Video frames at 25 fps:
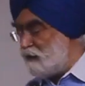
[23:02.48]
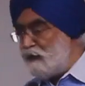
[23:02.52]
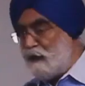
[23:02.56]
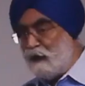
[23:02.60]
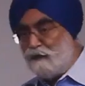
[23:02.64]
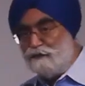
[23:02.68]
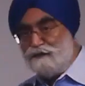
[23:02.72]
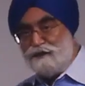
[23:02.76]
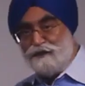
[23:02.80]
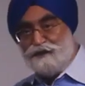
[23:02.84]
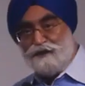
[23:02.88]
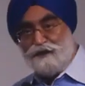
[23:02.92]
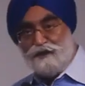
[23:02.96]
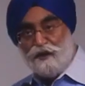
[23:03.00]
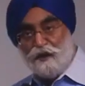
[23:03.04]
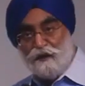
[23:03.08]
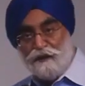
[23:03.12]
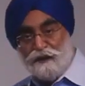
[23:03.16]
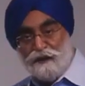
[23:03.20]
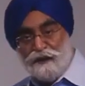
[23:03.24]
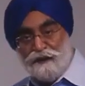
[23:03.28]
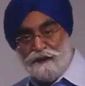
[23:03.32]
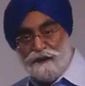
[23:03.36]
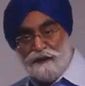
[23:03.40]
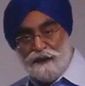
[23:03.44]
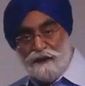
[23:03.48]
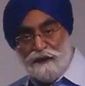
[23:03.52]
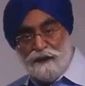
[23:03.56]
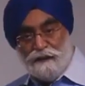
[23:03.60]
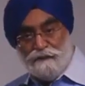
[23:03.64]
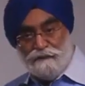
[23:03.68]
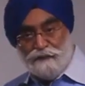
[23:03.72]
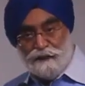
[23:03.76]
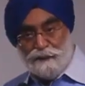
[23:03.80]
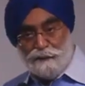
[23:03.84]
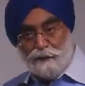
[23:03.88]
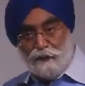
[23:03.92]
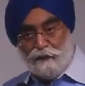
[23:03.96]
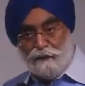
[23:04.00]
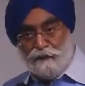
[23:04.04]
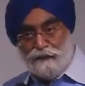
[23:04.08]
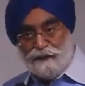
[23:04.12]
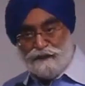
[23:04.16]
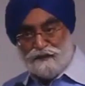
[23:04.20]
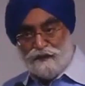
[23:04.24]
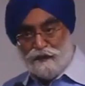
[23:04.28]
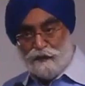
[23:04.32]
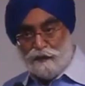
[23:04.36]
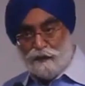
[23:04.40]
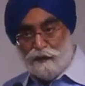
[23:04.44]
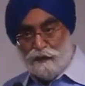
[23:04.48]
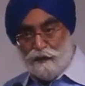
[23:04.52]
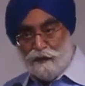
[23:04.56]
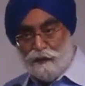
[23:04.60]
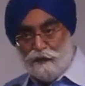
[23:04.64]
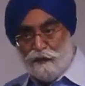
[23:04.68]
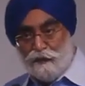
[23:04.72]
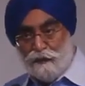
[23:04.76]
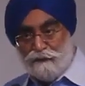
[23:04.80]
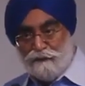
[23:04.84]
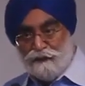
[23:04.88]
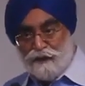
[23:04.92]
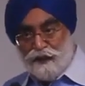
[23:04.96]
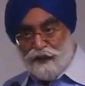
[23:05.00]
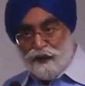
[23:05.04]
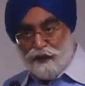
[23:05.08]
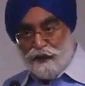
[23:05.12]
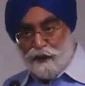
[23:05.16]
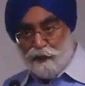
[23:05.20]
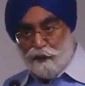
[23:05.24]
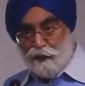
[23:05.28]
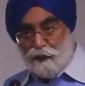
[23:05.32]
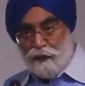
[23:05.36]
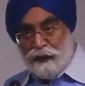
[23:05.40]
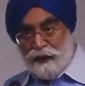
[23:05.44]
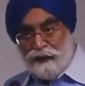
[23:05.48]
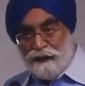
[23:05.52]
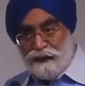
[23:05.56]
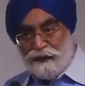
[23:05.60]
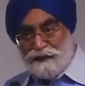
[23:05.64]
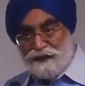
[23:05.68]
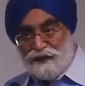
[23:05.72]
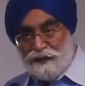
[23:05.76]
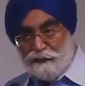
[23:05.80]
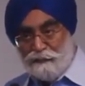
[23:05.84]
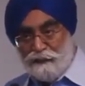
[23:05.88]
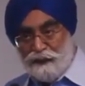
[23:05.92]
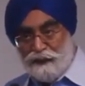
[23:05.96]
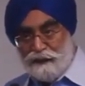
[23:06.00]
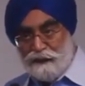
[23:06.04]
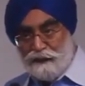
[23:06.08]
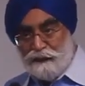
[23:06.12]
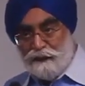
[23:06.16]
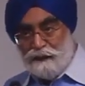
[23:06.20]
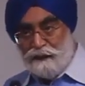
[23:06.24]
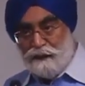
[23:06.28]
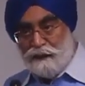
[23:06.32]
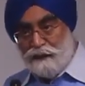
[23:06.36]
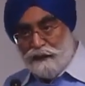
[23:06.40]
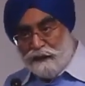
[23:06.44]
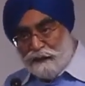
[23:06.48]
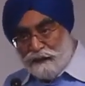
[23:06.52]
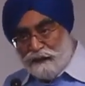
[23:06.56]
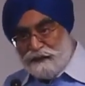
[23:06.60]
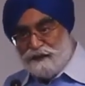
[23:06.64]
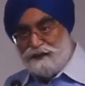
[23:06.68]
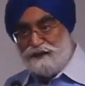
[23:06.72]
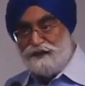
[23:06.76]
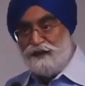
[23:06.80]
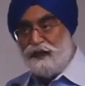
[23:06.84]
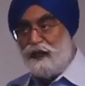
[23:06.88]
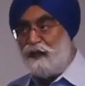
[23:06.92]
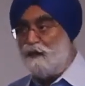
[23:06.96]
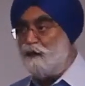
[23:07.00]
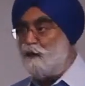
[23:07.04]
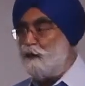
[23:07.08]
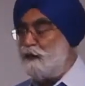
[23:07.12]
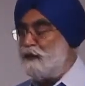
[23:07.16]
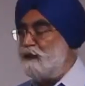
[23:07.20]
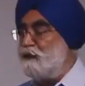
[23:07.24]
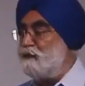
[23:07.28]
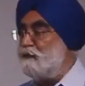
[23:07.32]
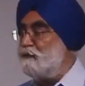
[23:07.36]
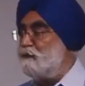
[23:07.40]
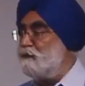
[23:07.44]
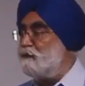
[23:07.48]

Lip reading: houses shortage, which Professor Kundu of JNU had estimated, is genuine.